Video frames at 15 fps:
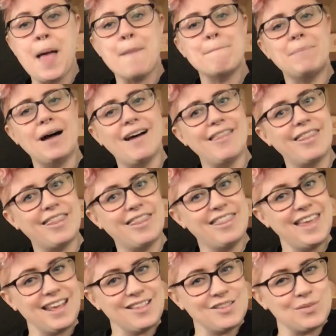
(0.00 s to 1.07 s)
But
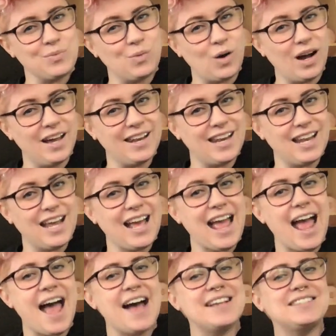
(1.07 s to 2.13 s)
this one
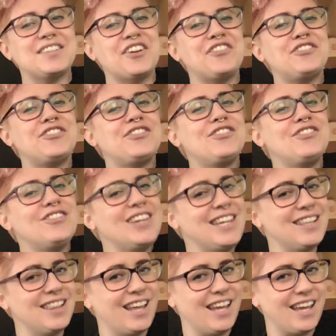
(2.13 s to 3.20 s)
has a
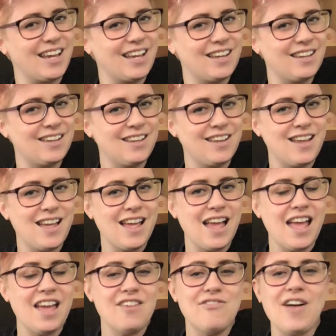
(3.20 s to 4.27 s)
feeling.
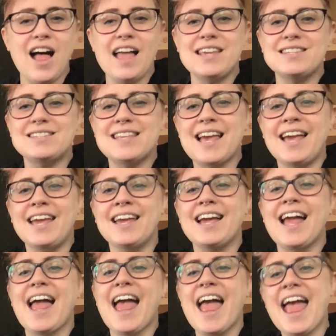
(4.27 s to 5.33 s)
If I say,
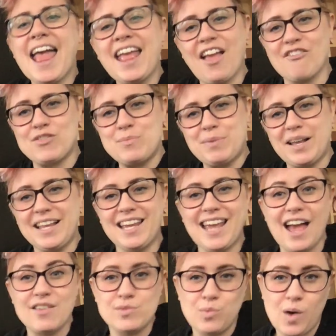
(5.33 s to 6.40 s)
hey everybody,
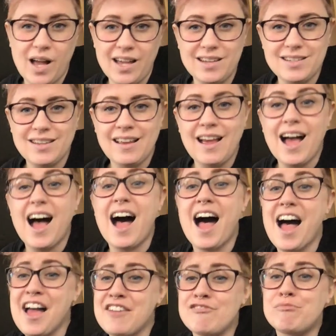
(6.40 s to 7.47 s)
guess what?
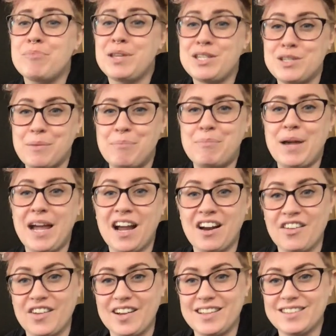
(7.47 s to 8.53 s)
I've been to
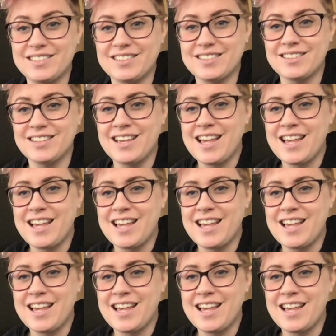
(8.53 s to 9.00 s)
Paris.